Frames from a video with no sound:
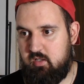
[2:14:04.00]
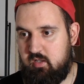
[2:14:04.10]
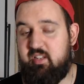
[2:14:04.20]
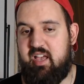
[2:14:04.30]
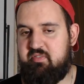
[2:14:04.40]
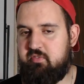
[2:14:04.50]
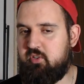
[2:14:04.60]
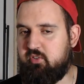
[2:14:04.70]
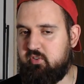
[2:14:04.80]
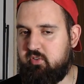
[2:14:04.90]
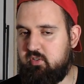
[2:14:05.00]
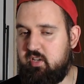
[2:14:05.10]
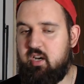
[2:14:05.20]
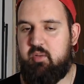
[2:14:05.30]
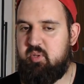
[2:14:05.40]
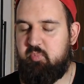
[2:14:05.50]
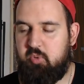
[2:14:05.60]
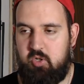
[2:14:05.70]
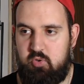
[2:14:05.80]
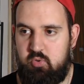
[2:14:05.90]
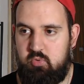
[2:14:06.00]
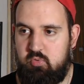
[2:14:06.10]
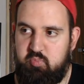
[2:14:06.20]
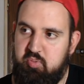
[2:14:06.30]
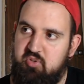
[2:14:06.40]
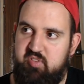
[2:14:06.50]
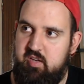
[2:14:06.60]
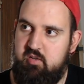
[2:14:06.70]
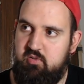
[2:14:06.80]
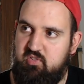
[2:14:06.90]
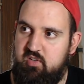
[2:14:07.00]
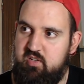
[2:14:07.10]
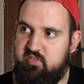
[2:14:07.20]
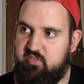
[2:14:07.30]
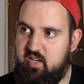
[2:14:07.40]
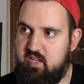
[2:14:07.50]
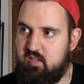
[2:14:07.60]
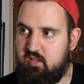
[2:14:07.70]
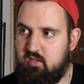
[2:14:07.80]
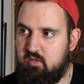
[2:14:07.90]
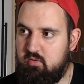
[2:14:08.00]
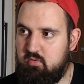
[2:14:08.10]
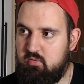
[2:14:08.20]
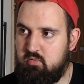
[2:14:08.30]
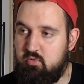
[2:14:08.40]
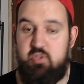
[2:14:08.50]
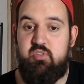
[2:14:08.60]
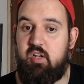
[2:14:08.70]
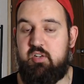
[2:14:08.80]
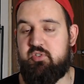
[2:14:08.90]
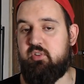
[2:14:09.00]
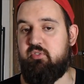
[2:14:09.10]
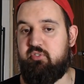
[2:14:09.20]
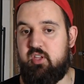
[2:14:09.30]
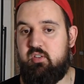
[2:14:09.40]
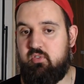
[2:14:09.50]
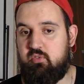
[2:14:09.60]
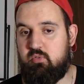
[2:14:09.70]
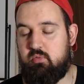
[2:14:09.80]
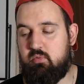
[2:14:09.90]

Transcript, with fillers: an effort. There are people who spontaneously say intelligent things.